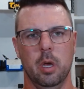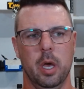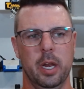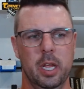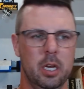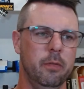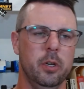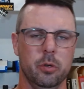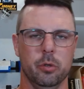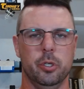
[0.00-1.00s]
an
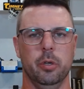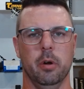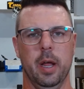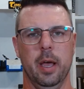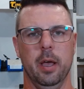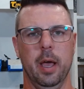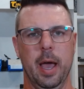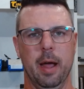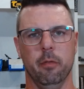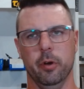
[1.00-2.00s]
individual shooter
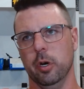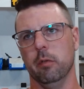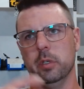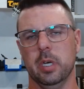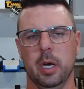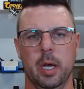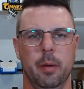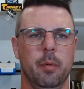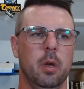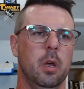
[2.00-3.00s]
average over time,